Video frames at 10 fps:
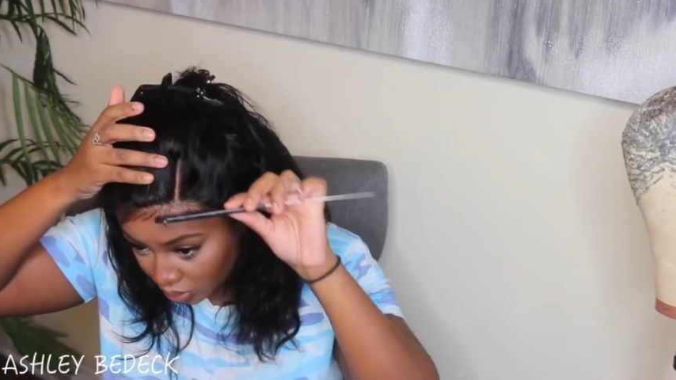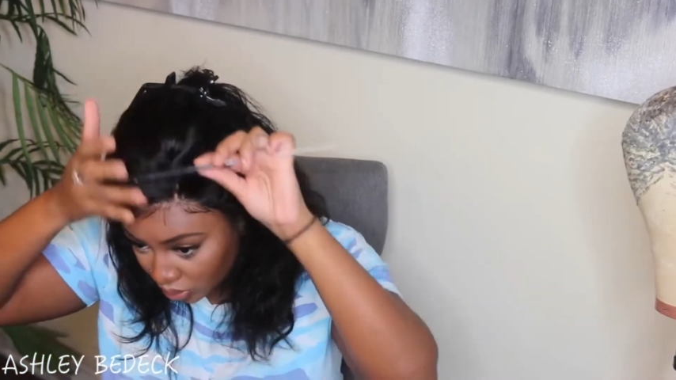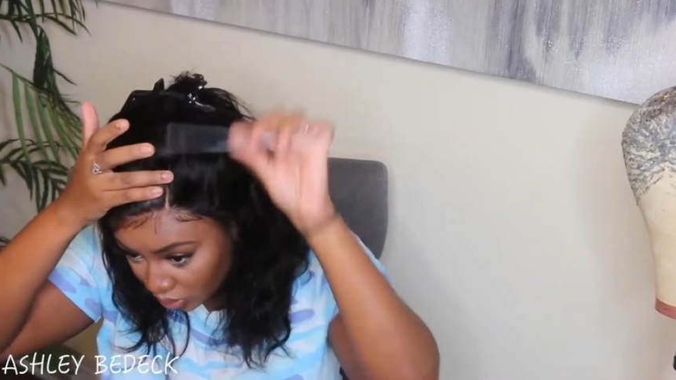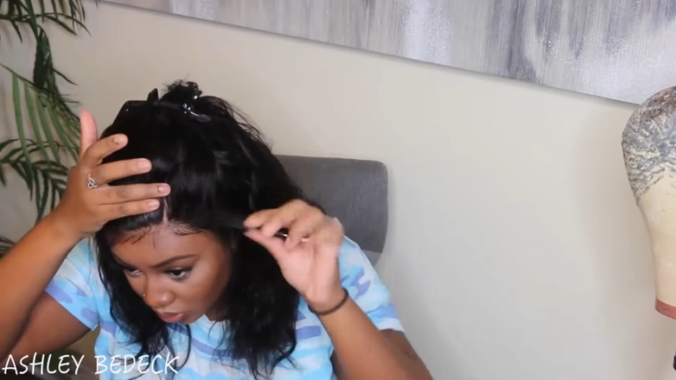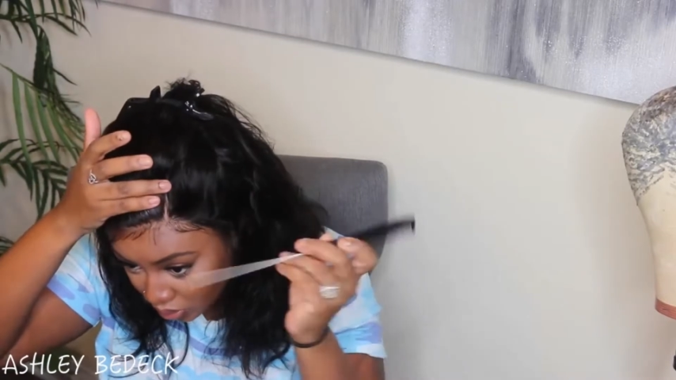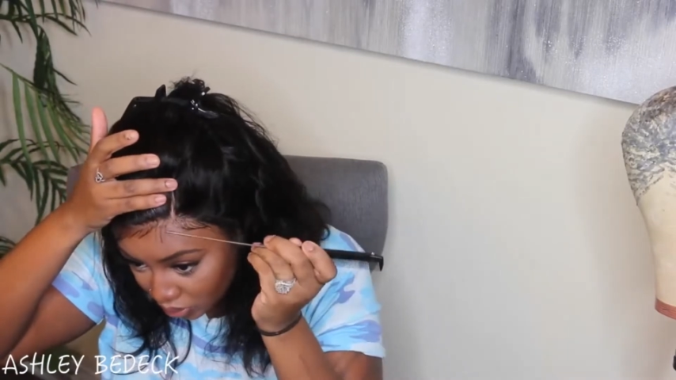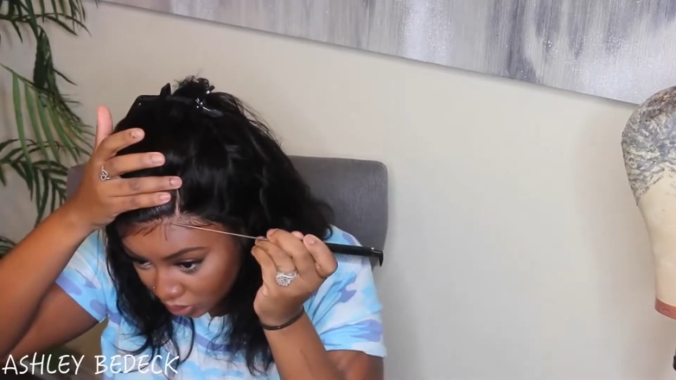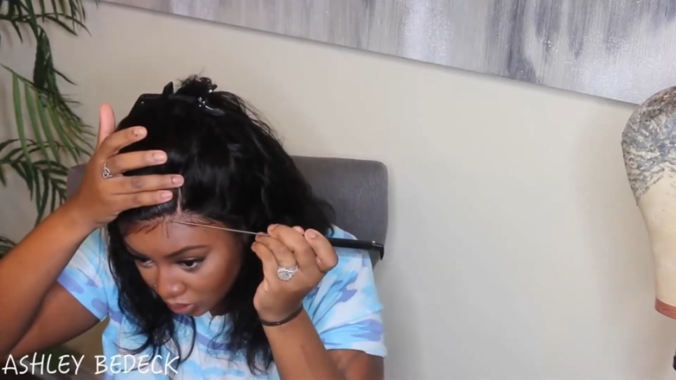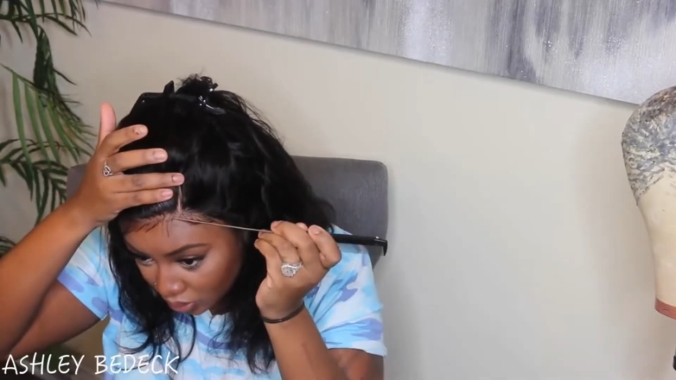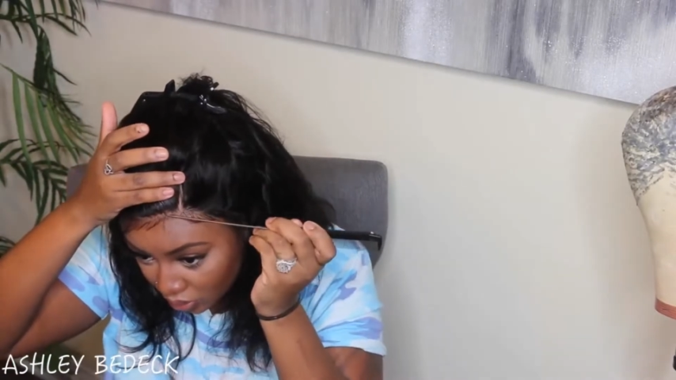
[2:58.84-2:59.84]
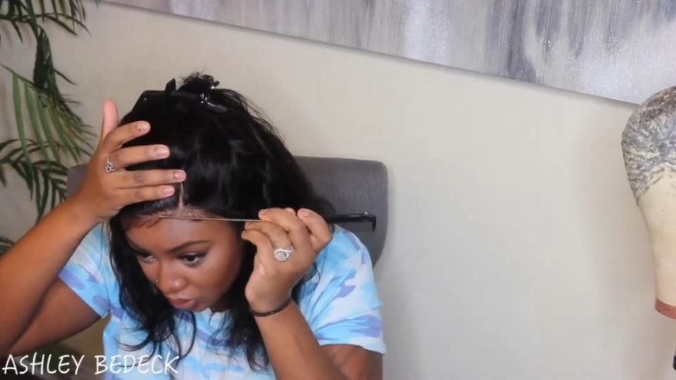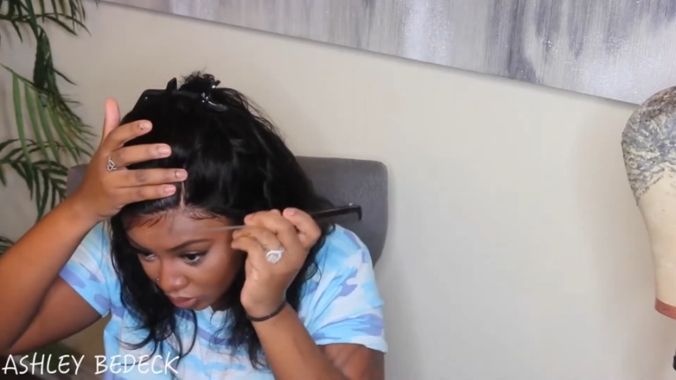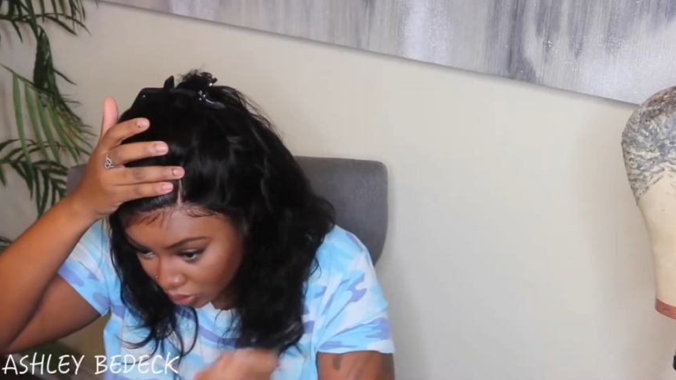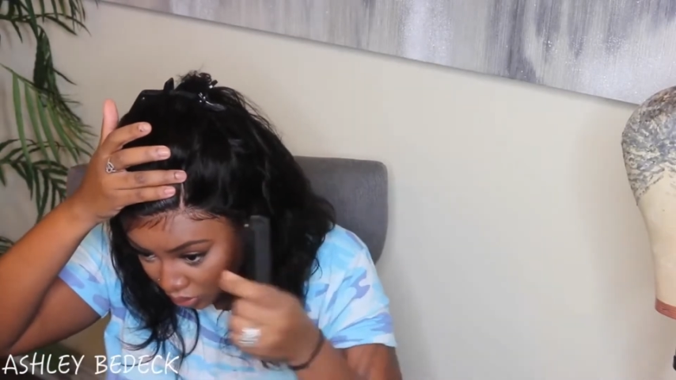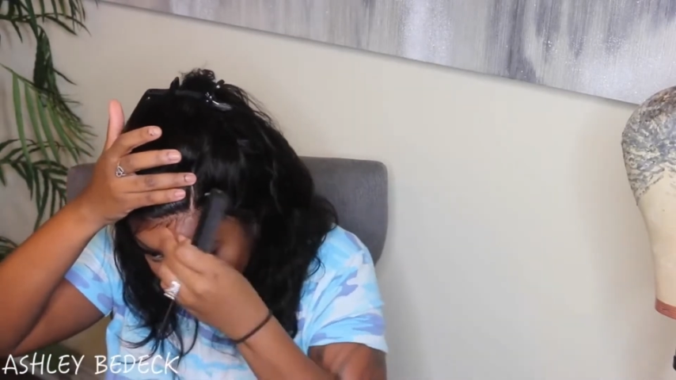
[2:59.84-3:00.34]
baby hair that works great
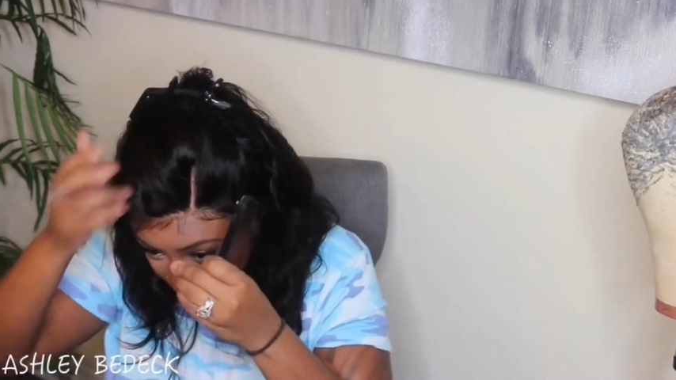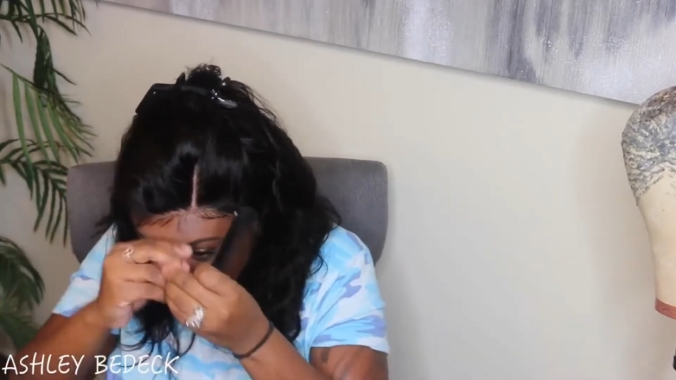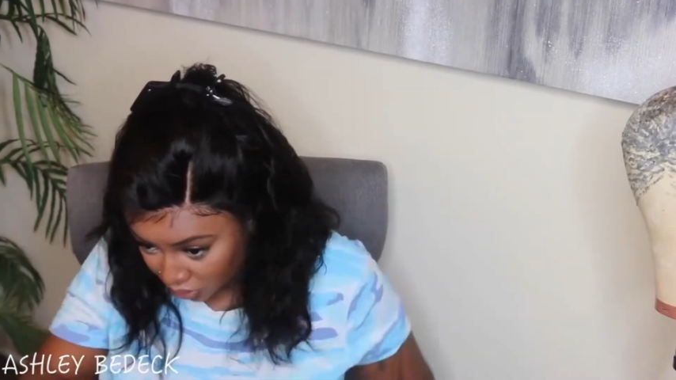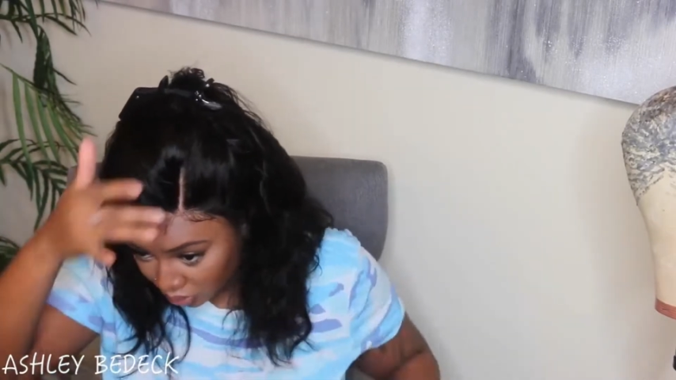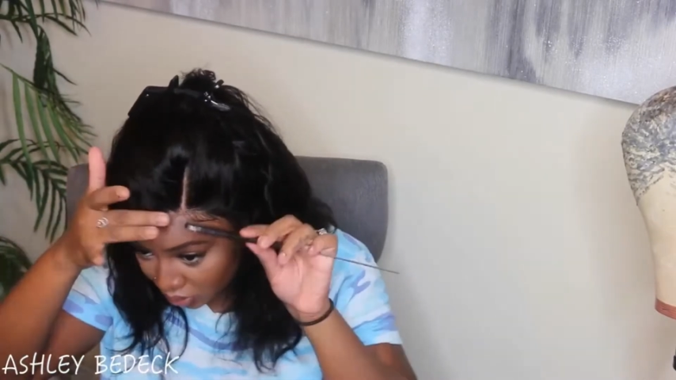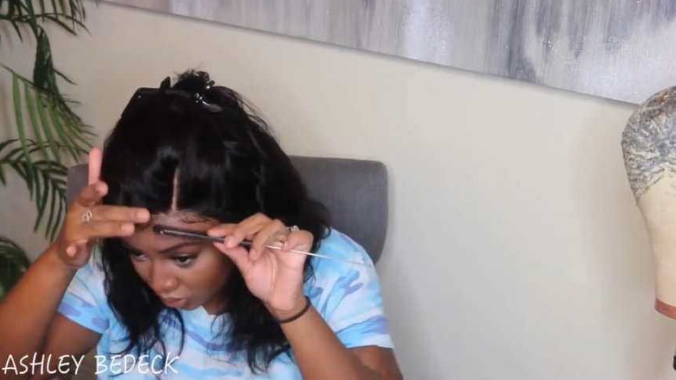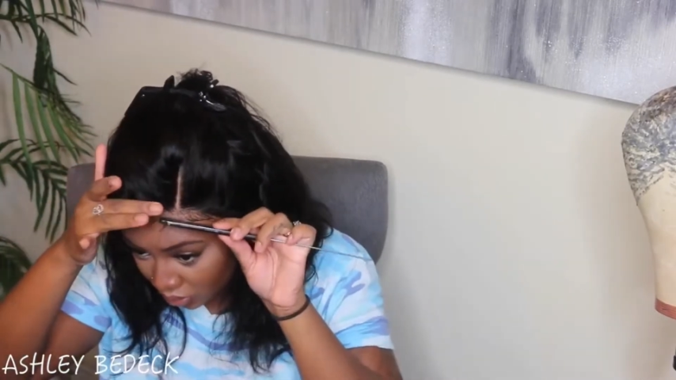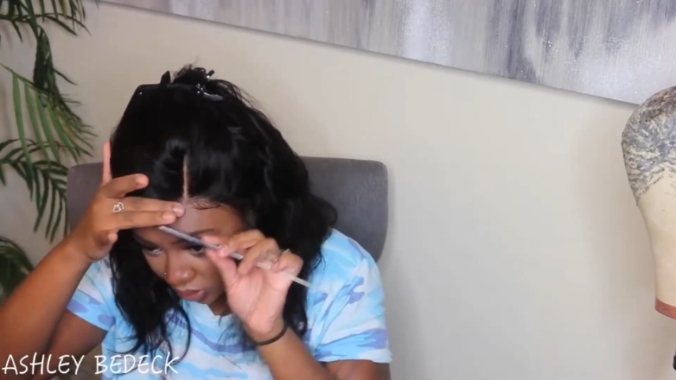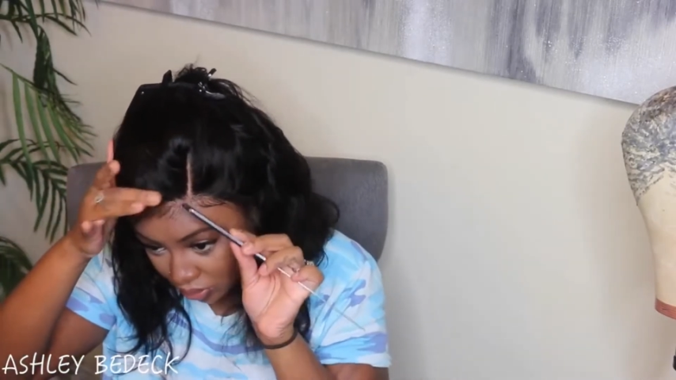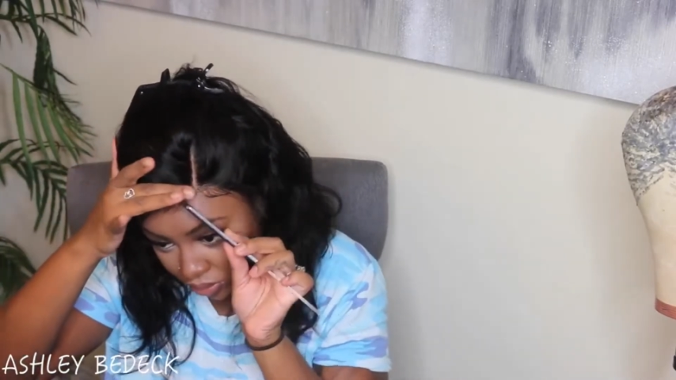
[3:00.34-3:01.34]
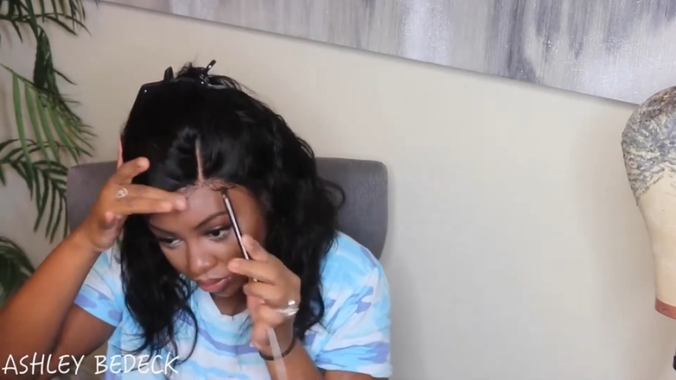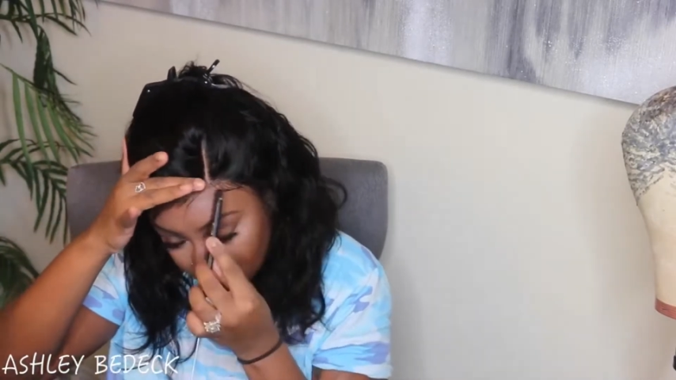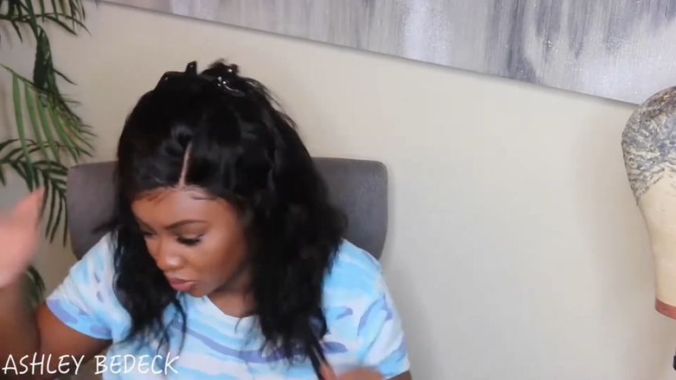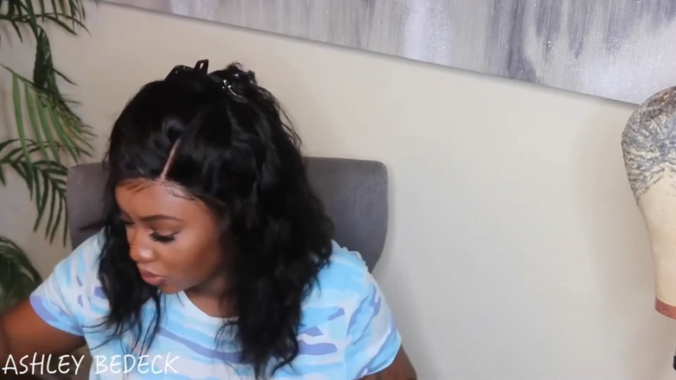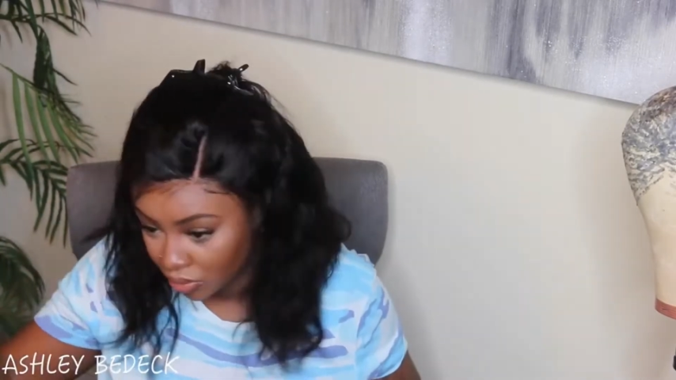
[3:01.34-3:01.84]
for me. I
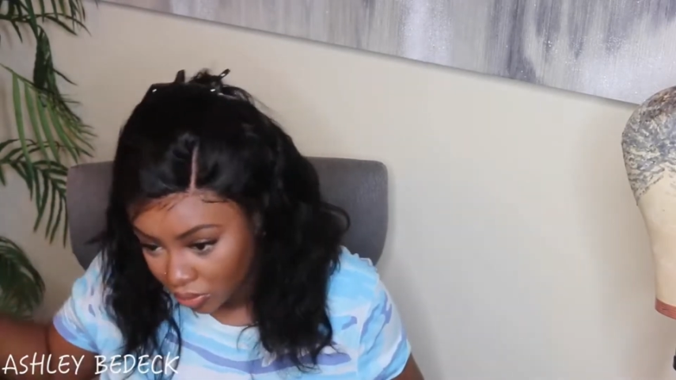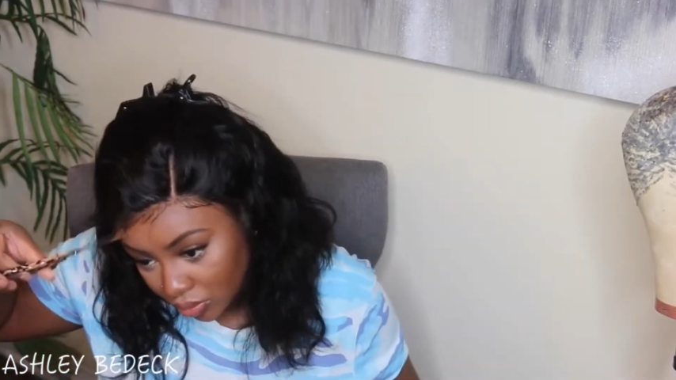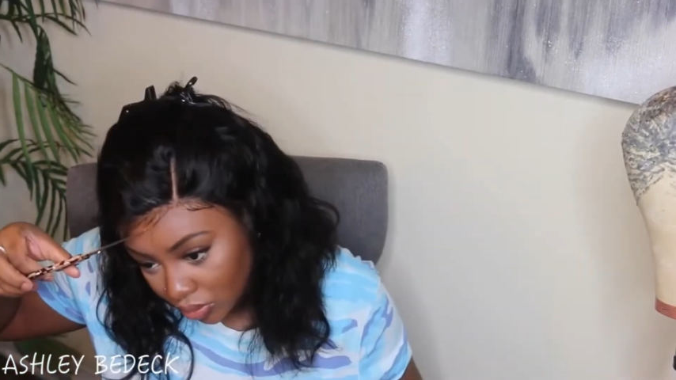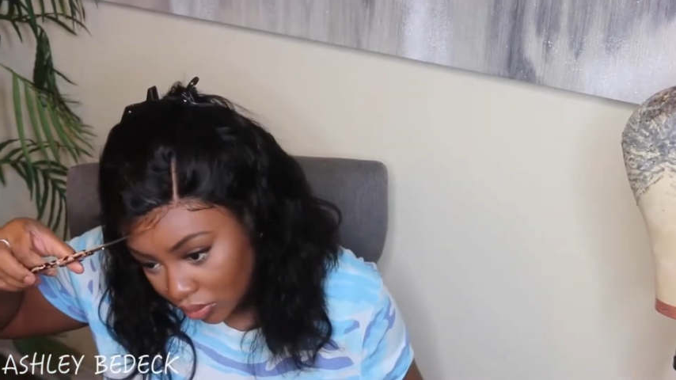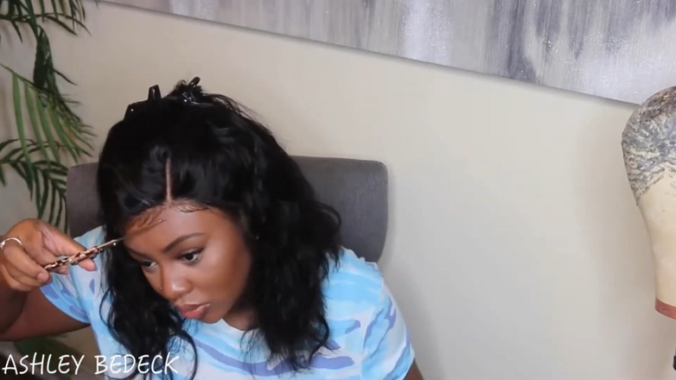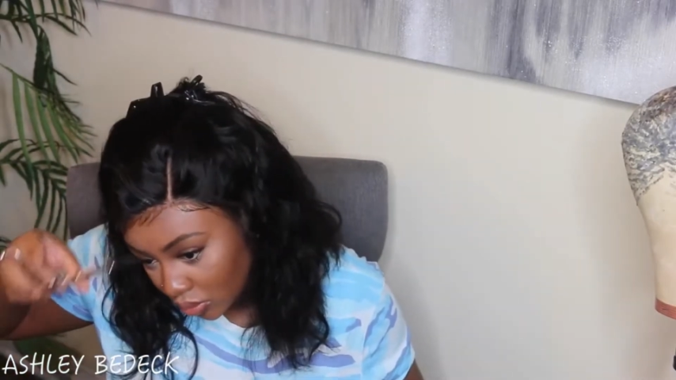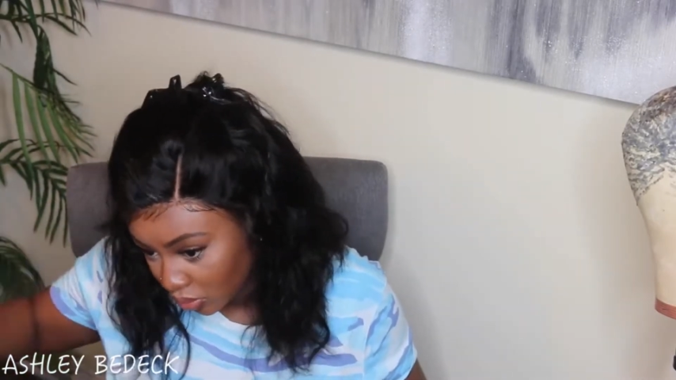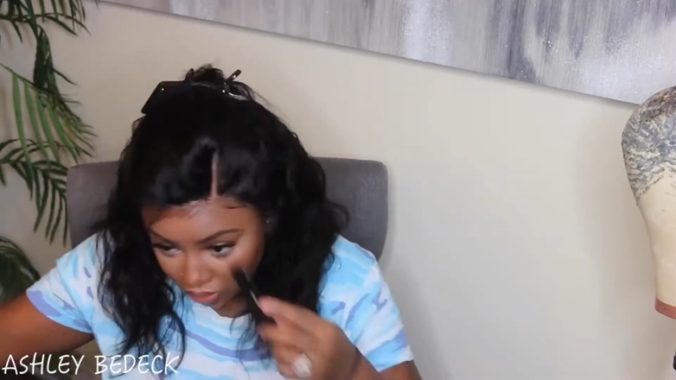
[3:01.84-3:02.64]
did cut the baby hair